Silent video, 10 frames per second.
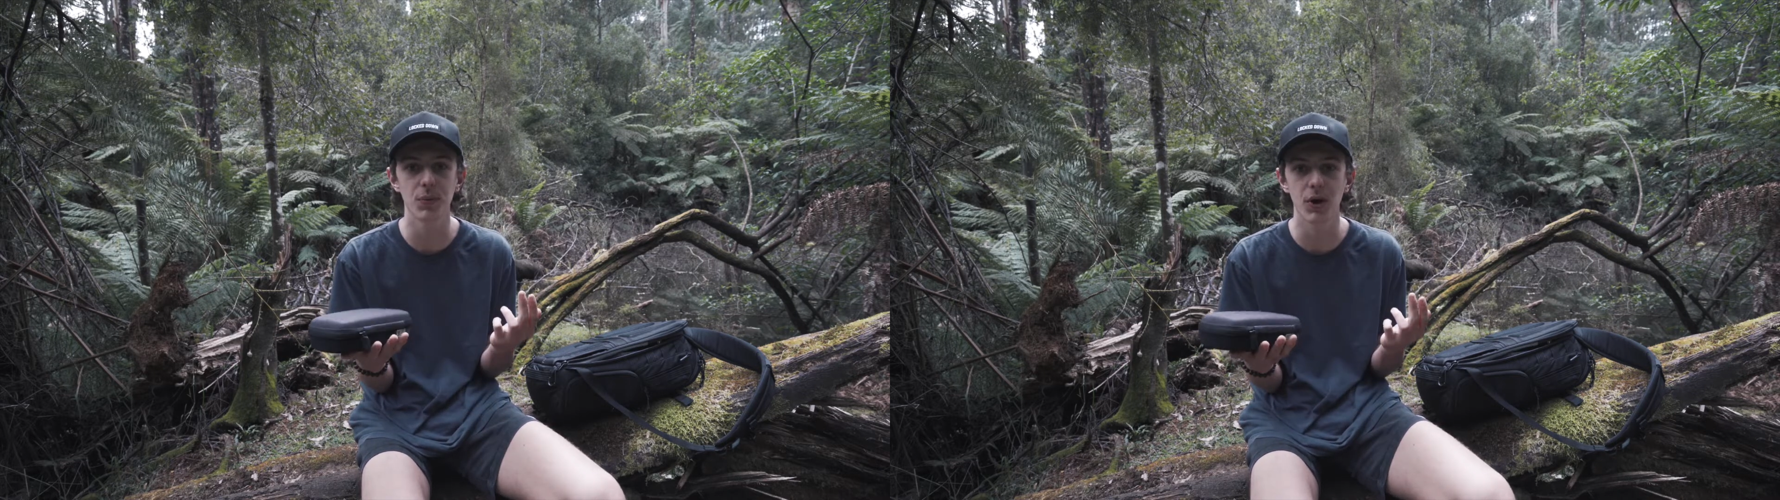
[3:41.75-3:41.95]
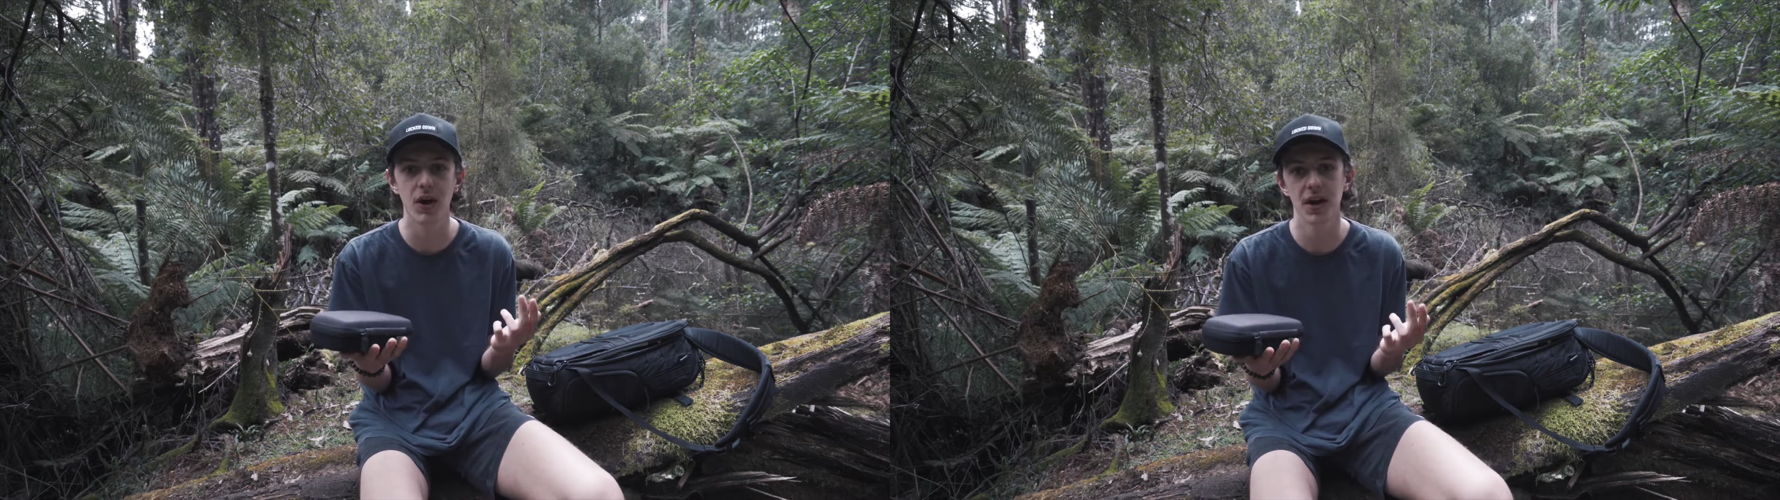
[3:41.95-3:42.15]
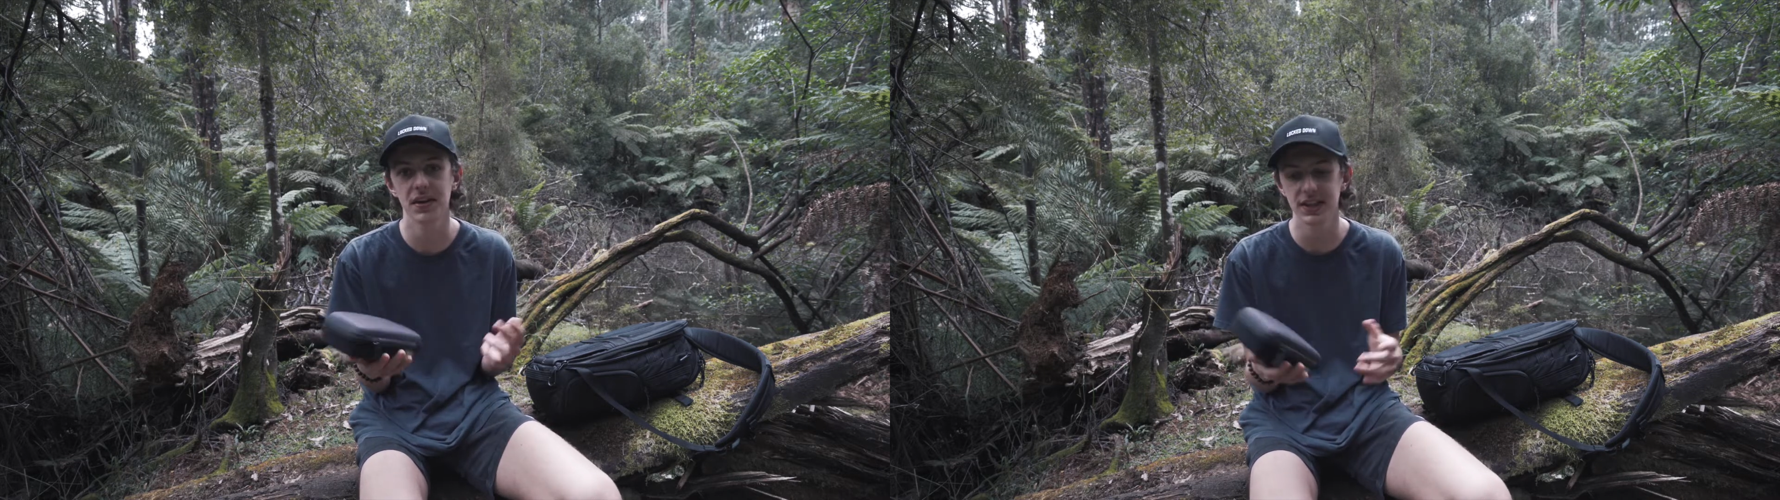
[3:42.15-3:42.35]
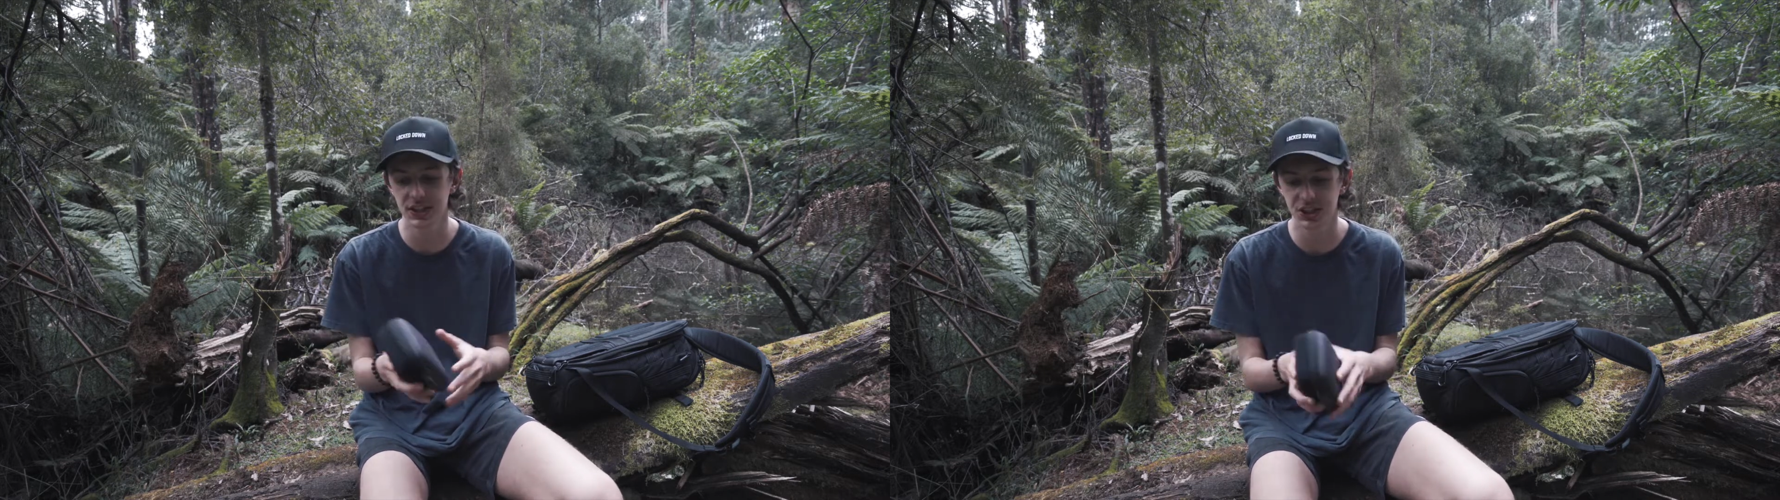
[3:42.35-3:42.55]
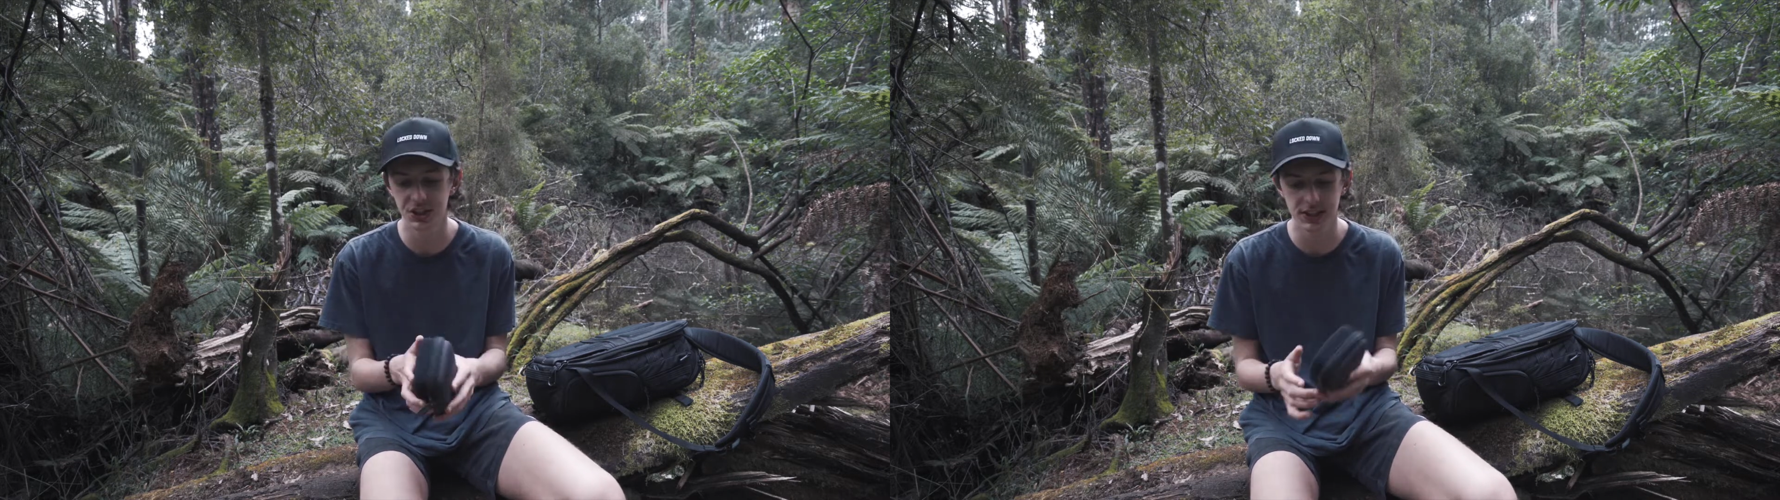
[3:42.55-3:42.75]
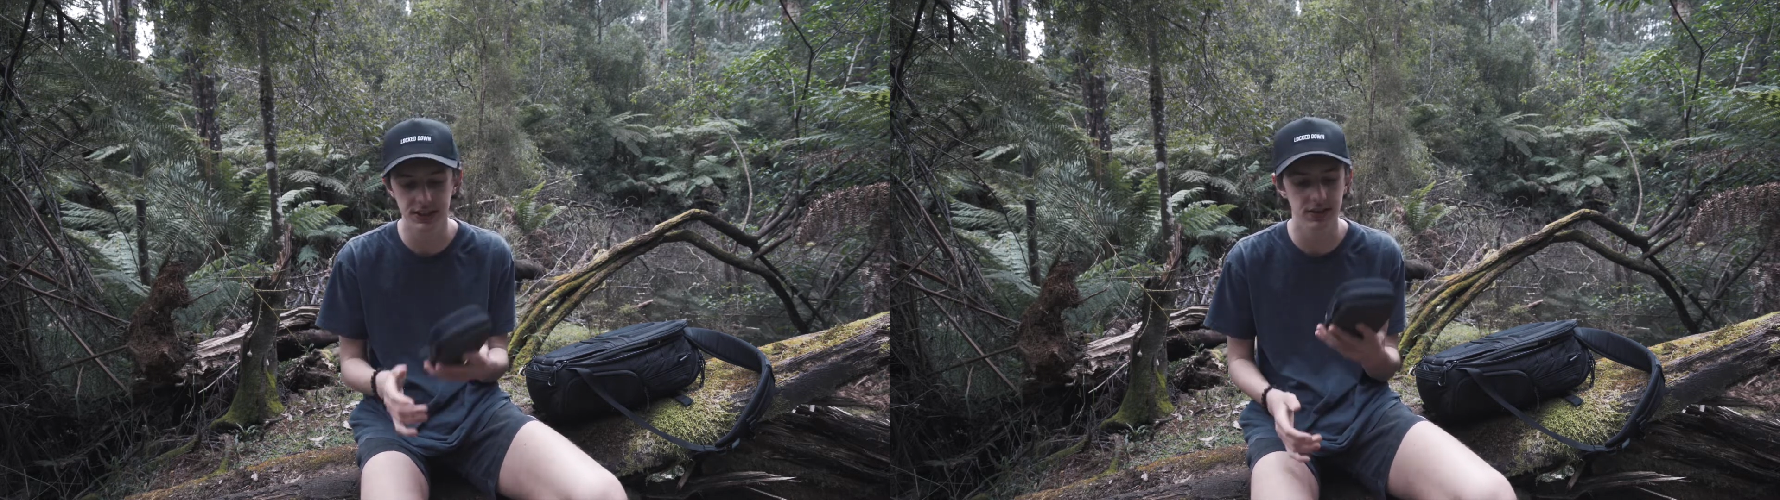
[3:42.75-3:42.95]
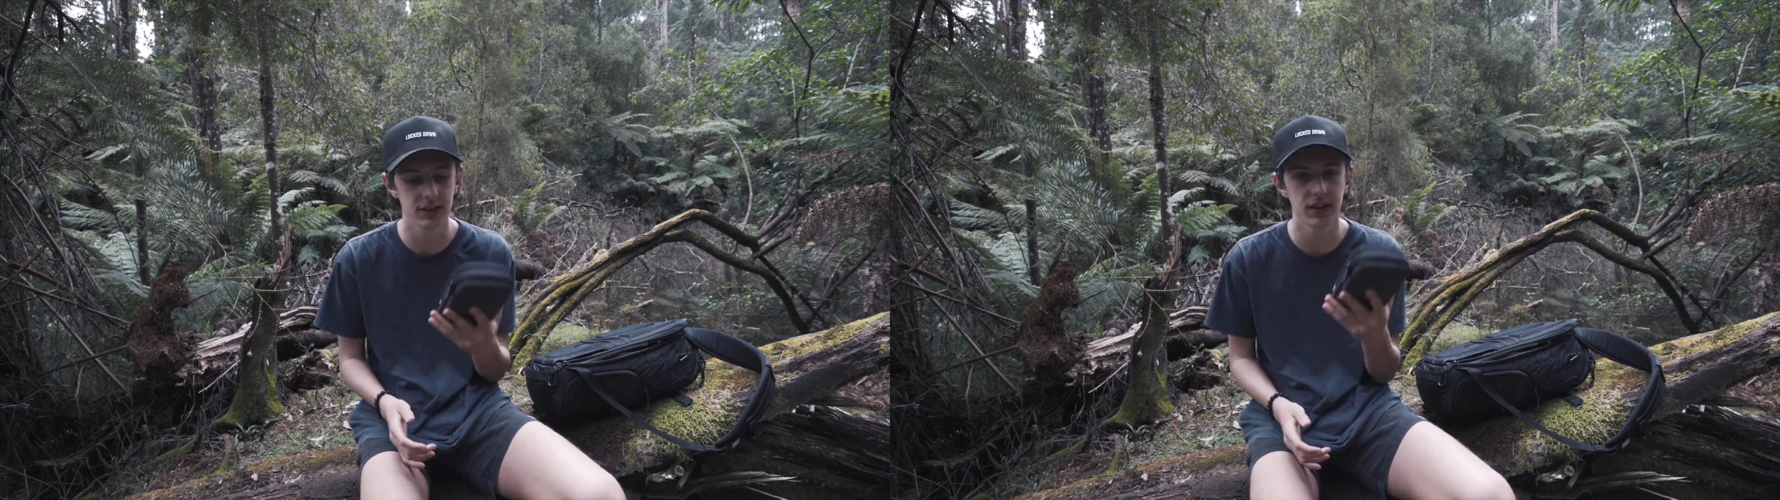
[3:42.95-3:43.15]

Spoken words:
behind it is just,